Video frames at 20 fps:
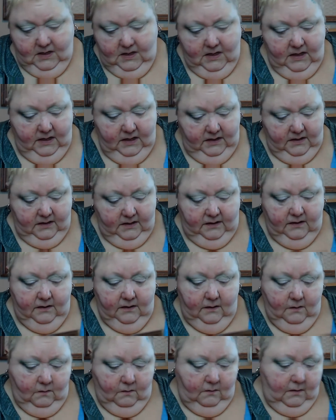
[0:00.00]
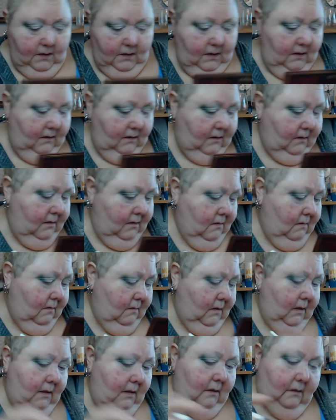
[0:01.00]
He's just snoring and
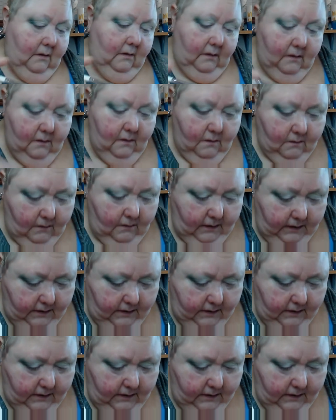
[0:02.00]
snoring and snoring.